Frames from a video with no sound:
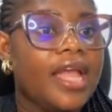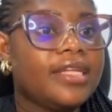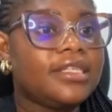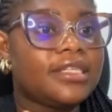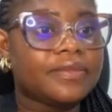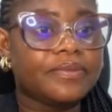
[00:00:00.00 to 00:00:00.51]

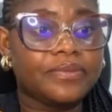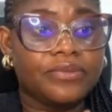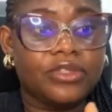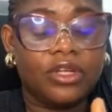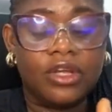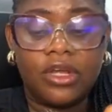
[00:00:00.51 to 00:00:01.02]
And
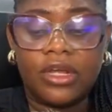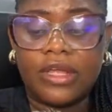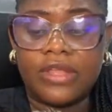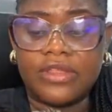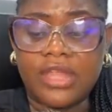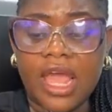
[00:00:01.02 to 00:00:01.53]

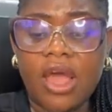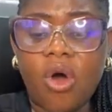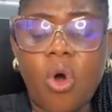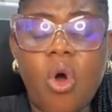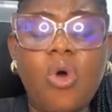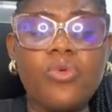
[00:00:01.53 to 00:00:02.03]

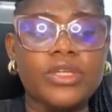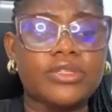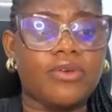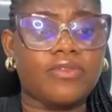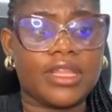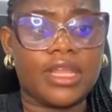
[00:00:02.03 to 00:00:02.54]
they
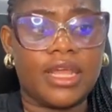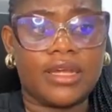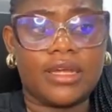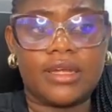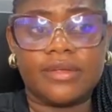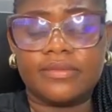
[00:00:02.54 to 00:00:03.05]
always
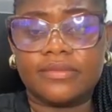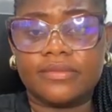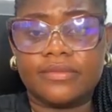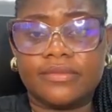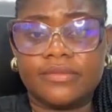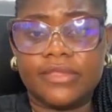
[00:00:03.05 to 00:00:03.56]
overthink.
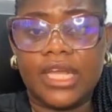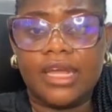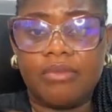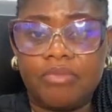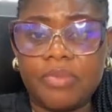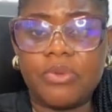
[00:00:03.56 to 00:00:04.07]

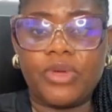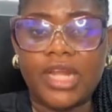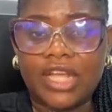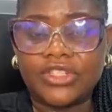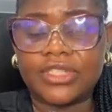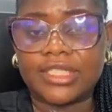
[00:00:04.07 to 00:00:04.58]
People
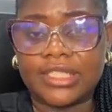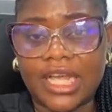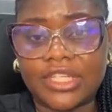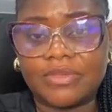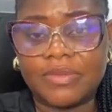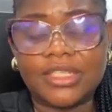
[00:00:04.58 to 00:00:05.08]
with anxious
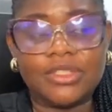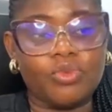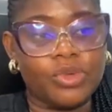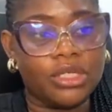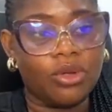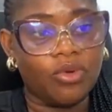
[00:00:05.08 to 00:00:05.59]
attachment
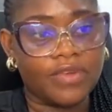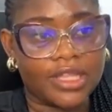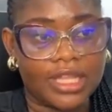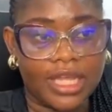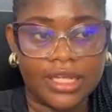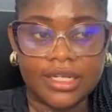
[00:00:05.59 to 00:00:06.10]
will
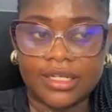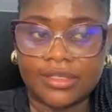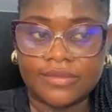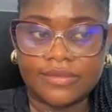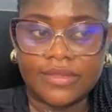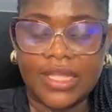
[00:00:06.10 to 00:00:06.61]
overthink,
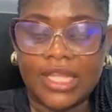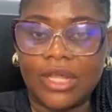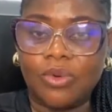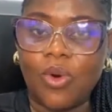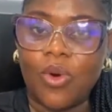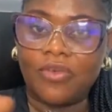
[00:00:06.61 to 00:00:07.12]

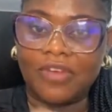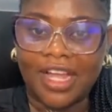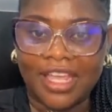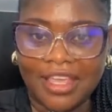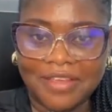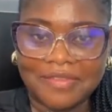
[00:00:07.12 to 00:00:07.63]
they will
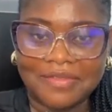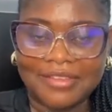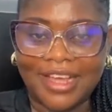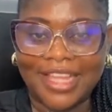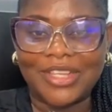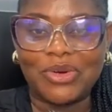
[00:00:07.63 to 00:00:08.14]
overgive,
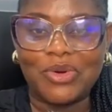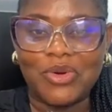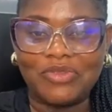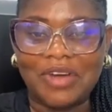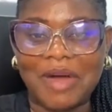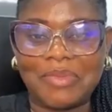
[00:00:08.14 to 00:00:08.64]
and they will
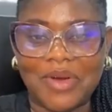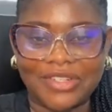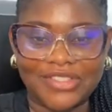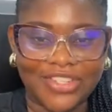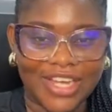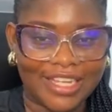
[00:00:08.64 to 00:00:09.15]
over
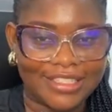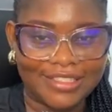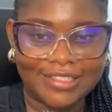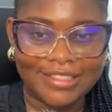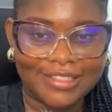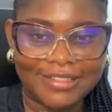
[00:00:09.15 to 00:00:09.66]

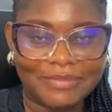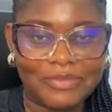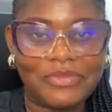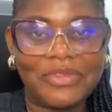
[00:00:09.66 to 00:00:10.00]
apologize.